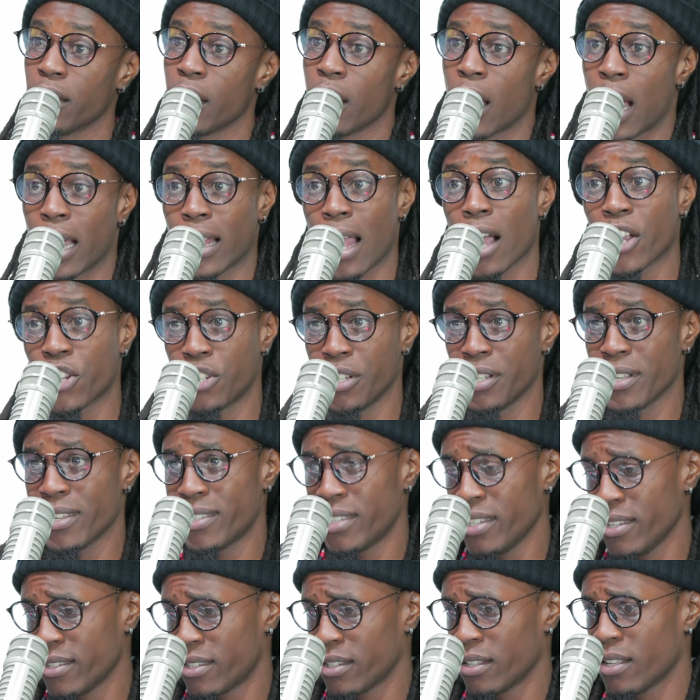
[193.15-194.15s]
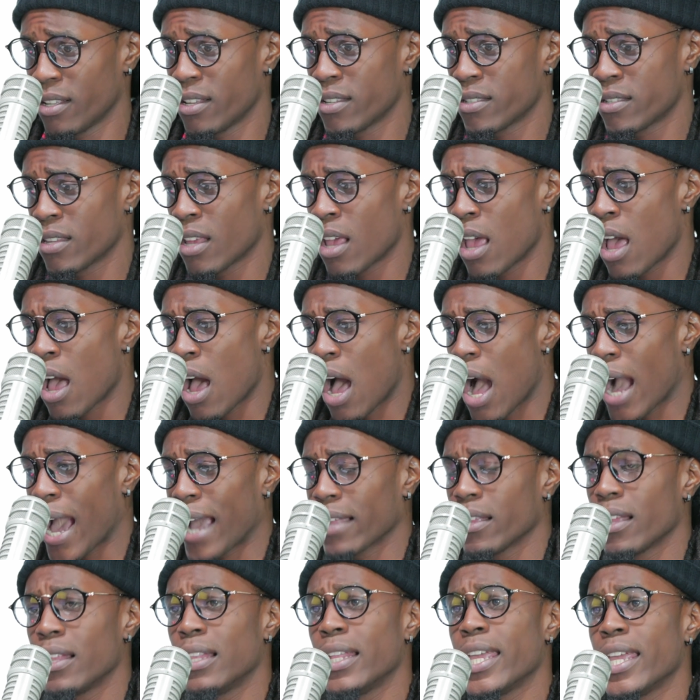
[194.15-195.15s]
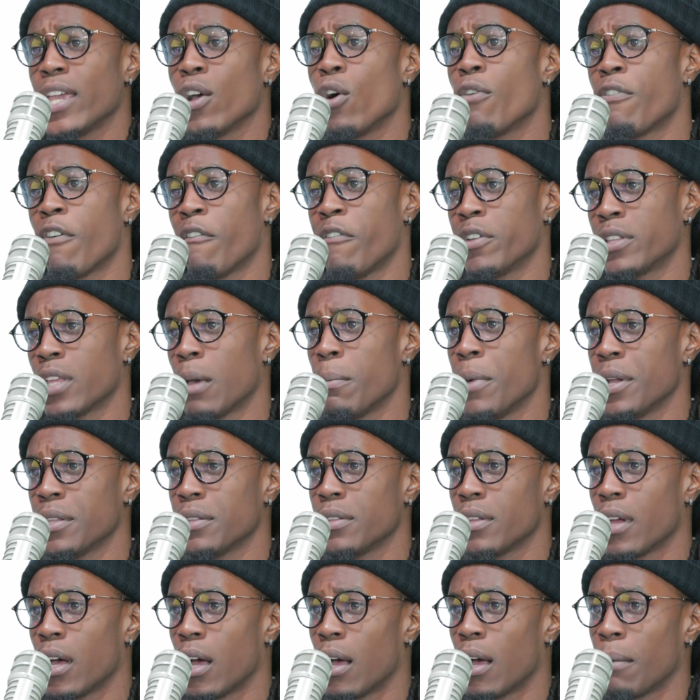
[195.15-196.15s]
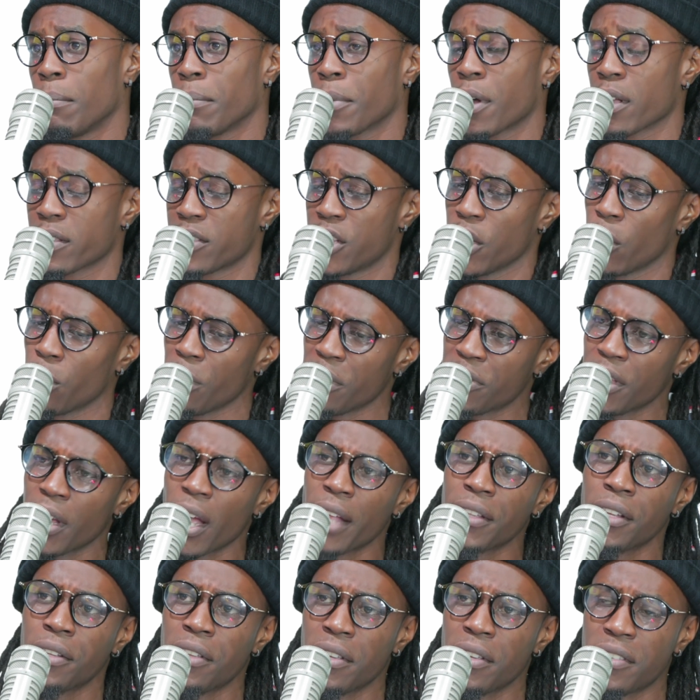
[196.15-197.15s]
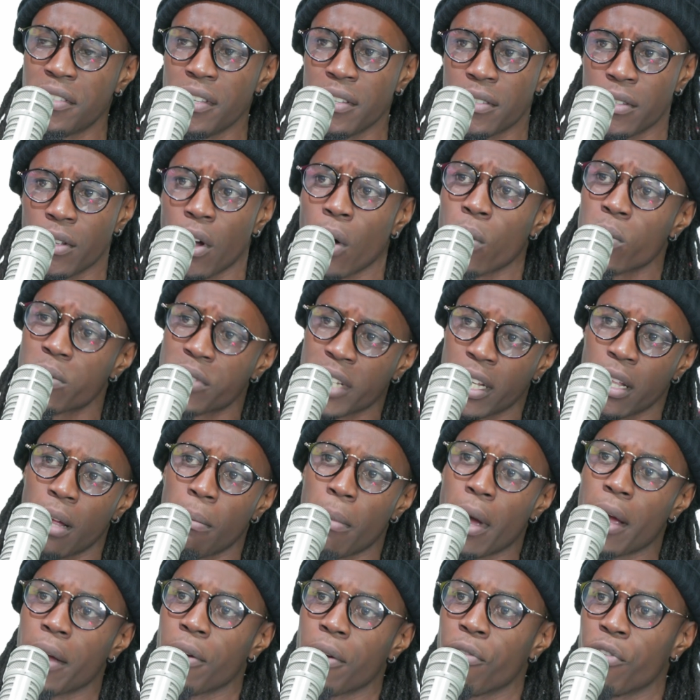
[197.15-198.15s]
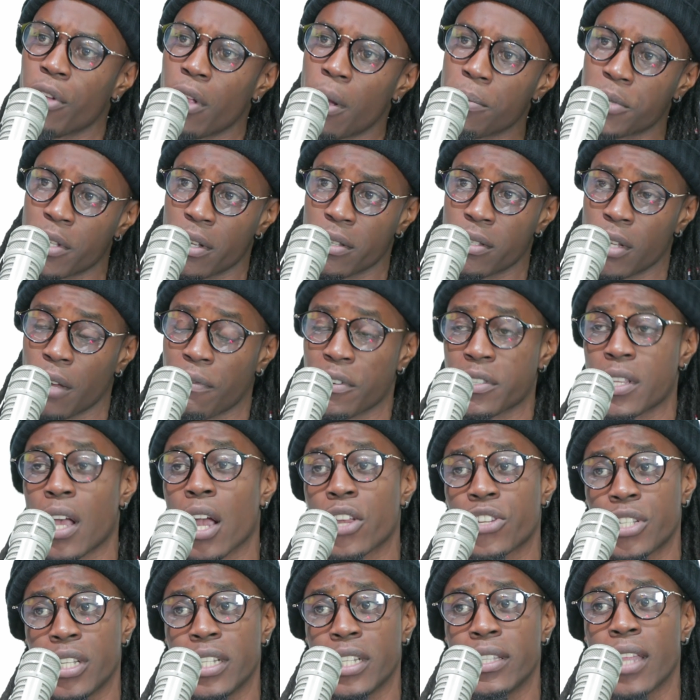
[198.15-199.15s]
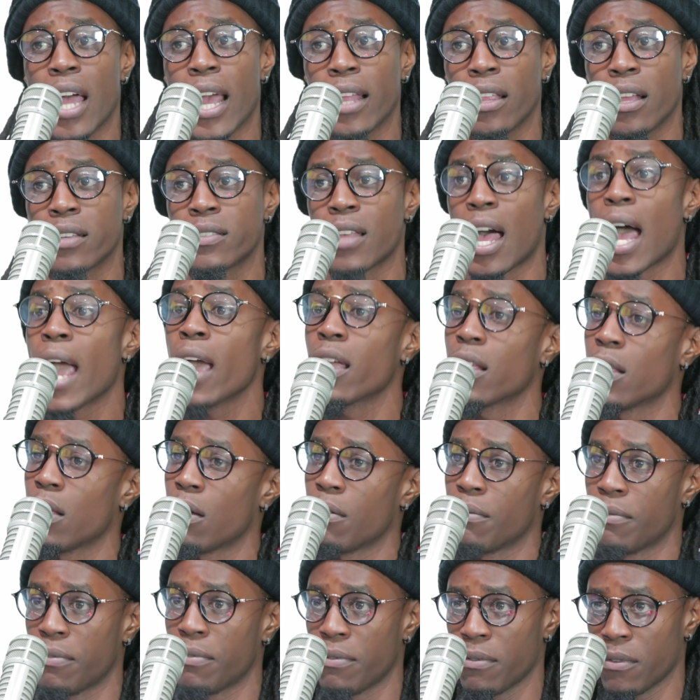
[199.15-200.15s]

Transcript: And actually this season is, I kind of lay off of it a bit, because the only thing I did this season outside of my rhythms and stuff is actually Nyla's Iron Love.